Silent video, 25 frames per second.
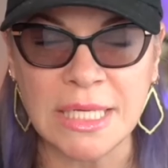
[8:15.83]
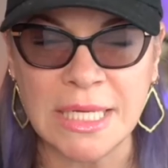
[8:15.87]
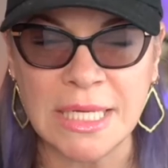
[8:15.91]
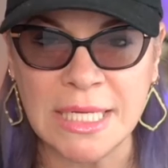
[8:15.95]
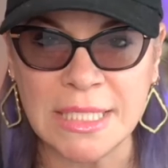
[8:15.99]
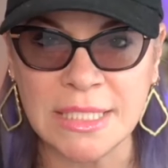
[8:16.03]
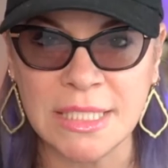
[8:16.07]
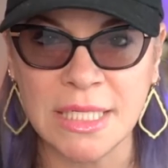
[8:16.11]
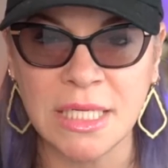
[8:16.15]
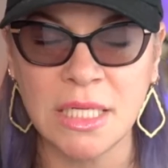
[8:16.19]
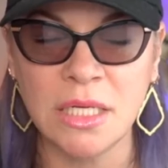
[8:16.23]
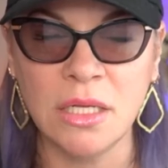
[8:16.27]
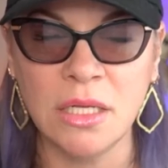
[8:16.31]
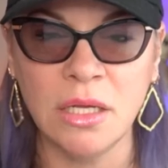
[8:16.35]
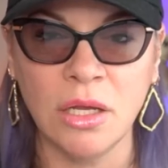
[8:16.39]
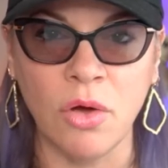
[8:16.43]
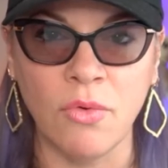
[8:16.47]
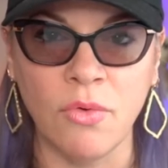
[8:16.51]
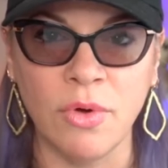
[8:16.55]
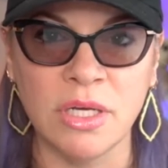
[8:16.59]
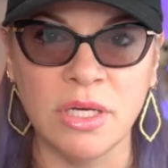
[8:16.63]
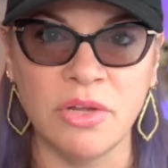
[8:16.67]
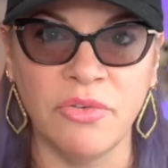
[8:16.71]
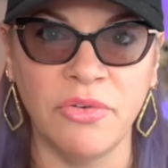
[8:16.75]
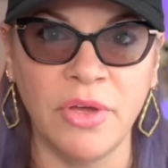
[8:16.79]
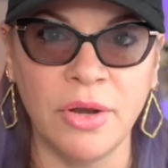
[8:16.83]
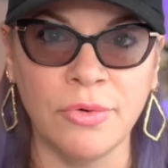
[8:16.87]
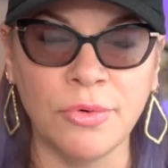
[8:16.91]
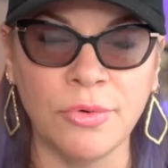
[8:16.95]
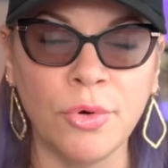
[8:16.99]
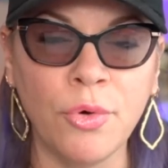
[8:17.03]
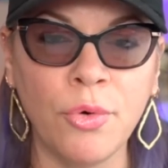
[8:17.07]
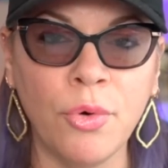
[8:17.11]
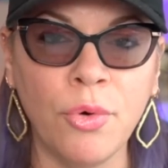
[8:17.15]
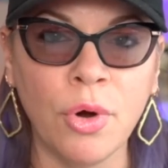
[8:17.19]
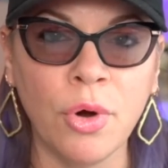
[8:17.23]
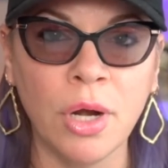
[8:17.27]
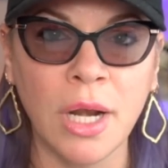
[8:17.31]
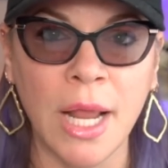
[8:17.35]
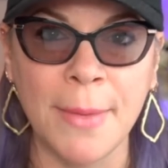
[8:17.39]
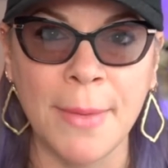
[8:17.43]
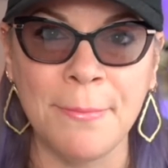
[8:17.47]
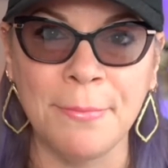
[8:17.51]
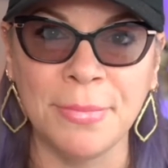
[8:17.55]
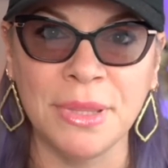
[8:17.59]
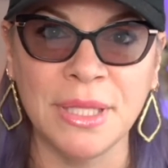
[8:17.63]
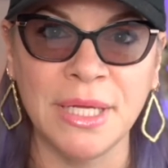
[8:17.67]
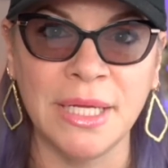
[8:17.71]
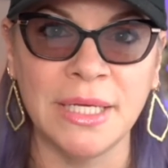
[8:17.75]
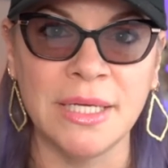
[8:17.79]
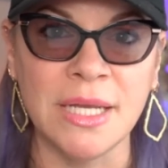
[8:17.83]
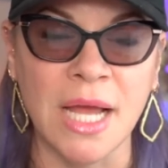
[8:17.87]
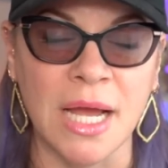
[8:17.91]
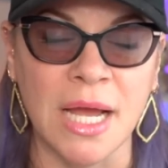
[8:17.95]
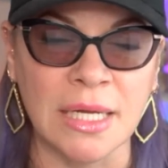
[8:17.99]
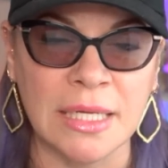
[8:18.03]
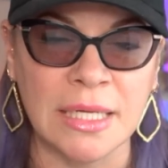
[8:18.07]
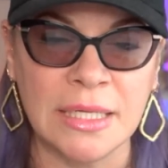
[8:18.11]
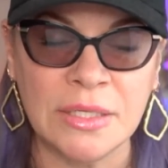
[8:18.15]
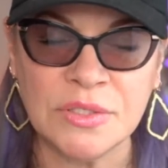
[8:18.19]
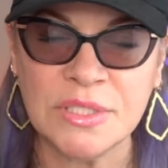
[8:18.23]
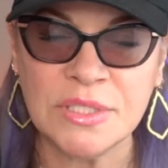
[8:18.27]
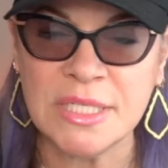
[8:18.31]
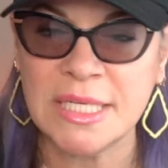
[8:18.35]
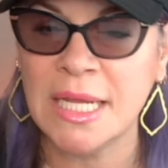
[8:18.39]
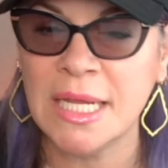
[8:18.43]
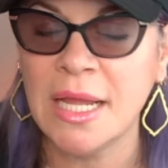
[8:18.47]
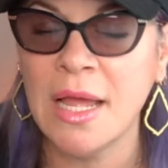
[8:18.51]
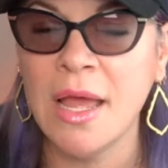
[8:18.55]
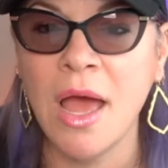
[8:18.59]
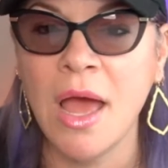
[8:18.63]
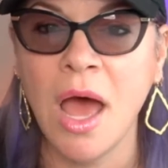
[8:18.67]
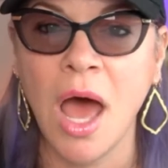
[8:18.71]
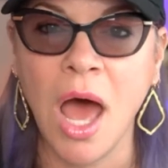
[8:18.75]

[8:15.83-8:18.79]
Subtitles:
he did go into federal court and plead not guilty.